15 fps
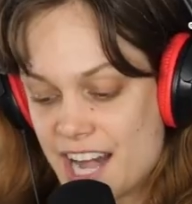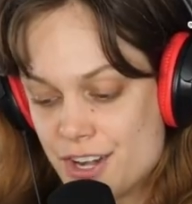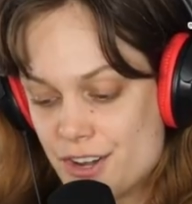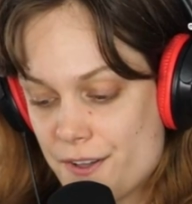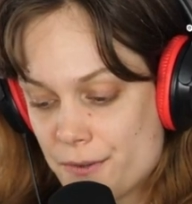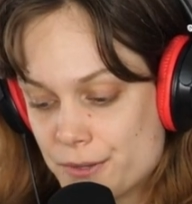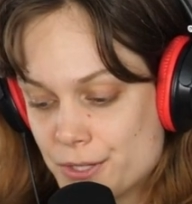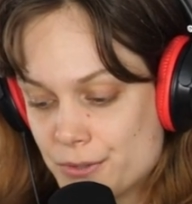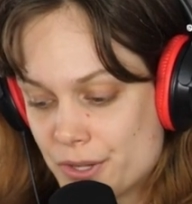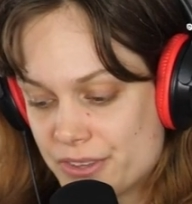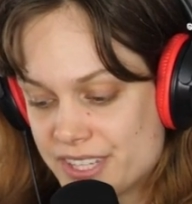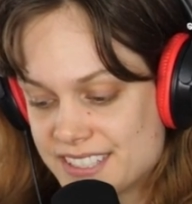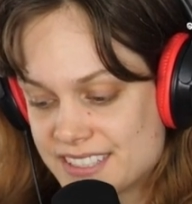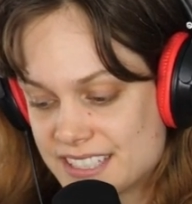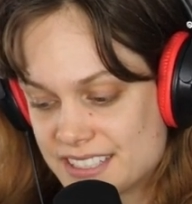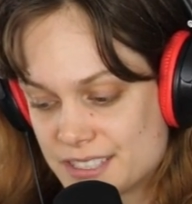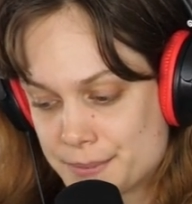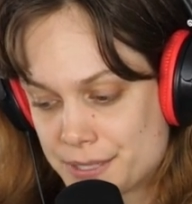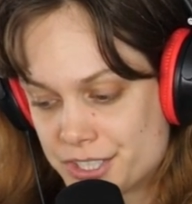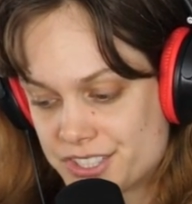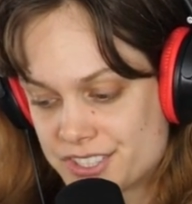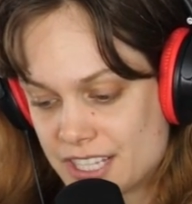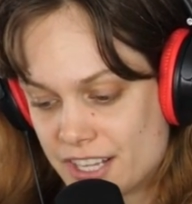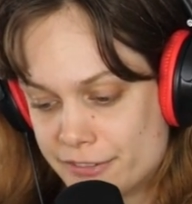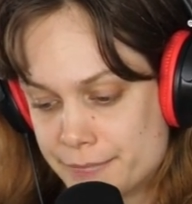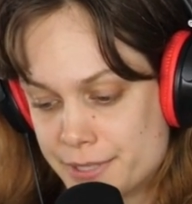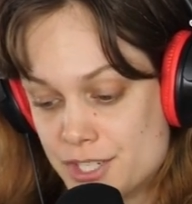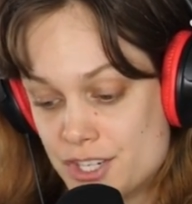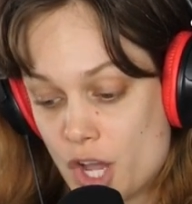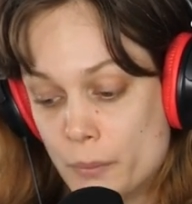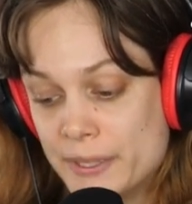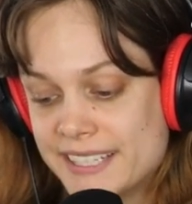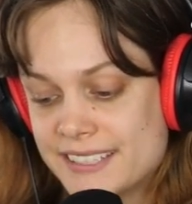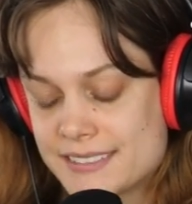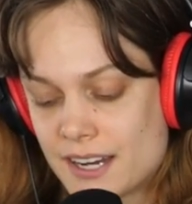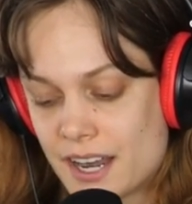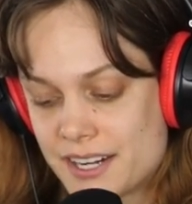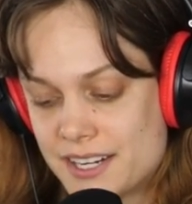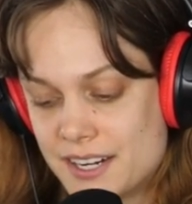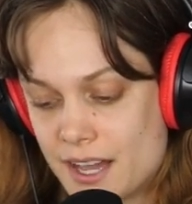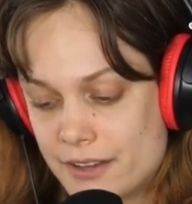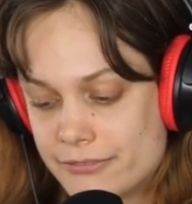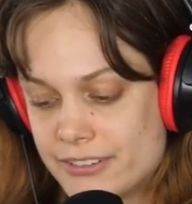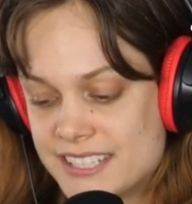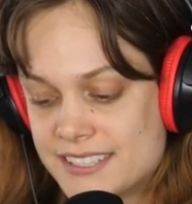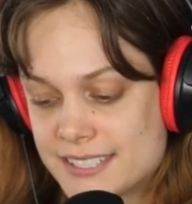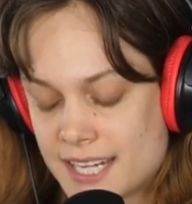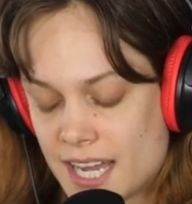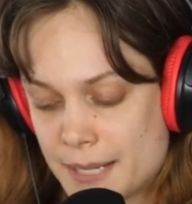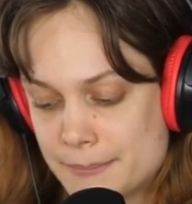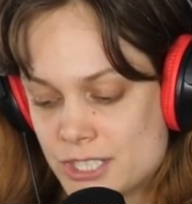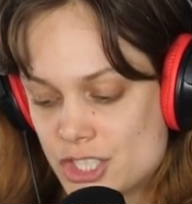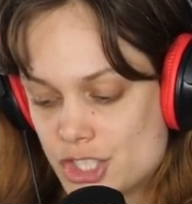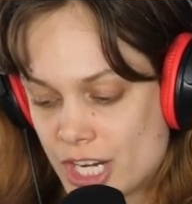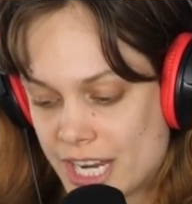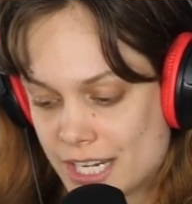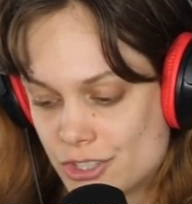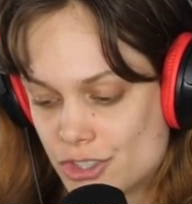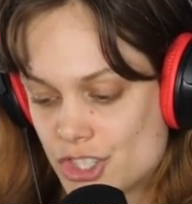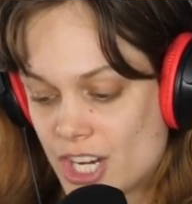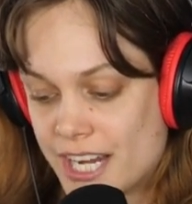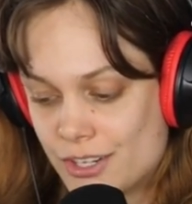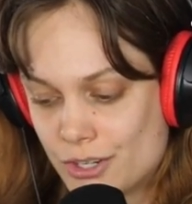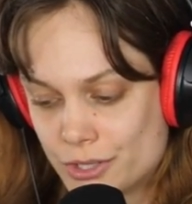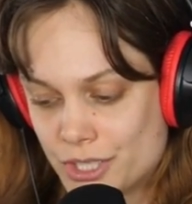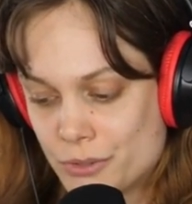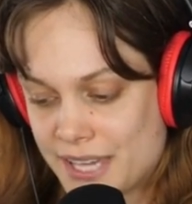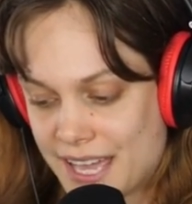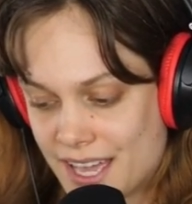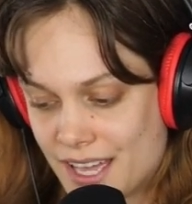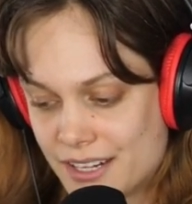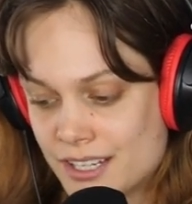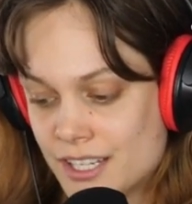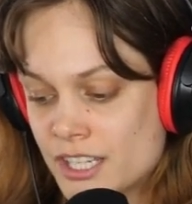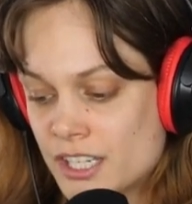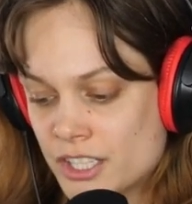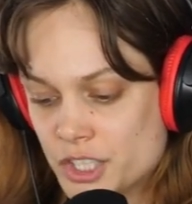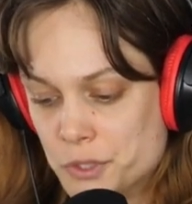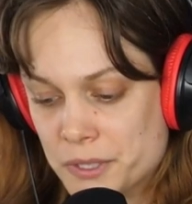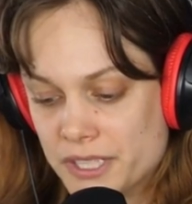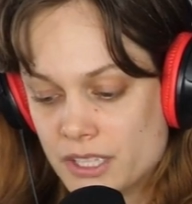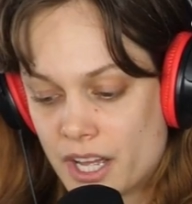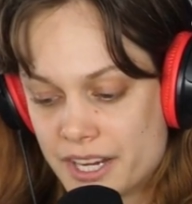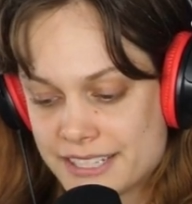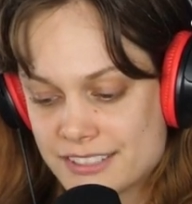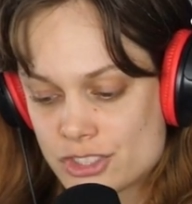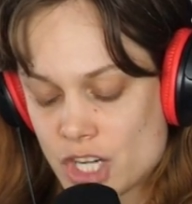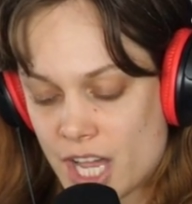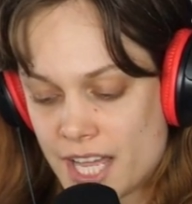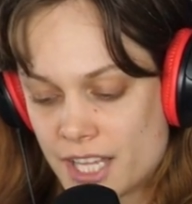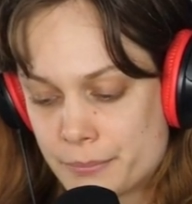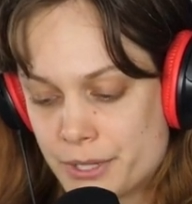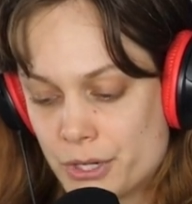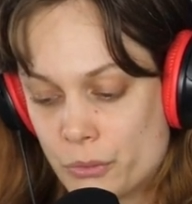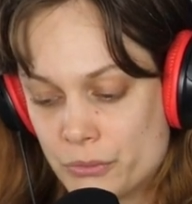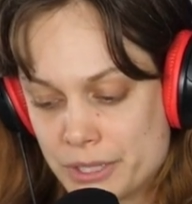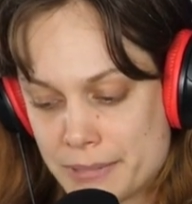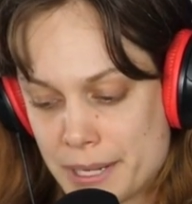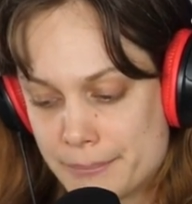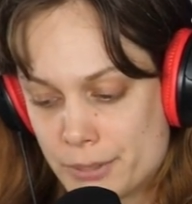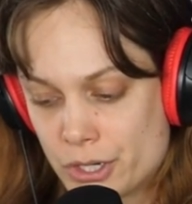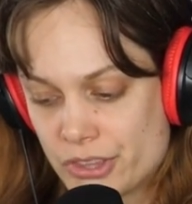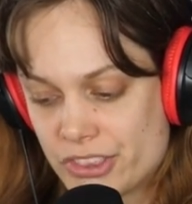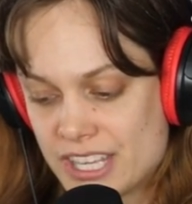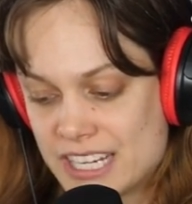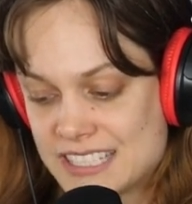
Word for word: I know you know these things about yourself, but knowing is not enough. It's time to change. I know you can. You are Lonnie's child, but only by birth.